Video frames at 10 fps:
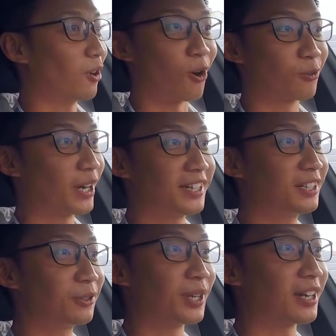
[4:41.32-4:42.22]
Already
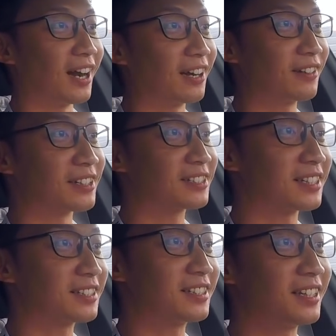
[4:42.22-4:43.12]
doing one
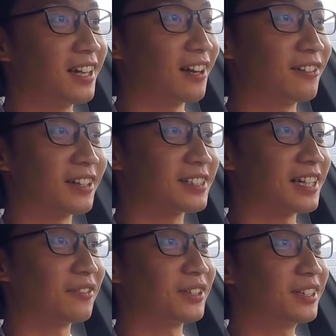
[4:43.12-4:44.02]
sixty, one
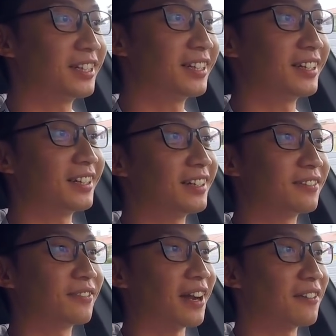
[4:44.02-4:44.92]
seventy
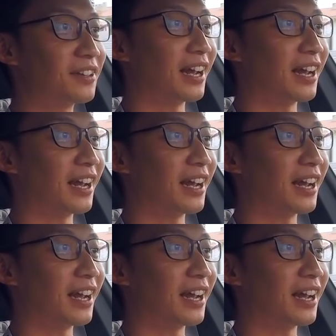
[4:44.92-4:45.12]
very